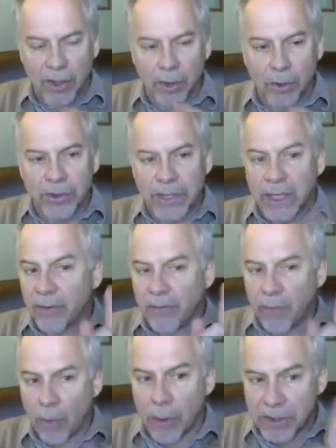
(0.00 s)
using a
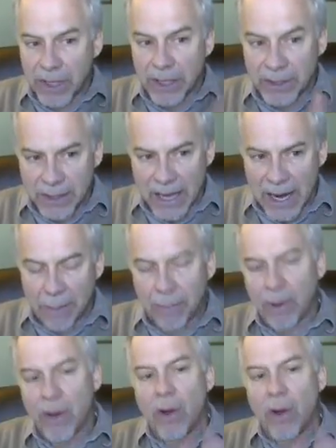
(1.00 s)
4 cent stamp,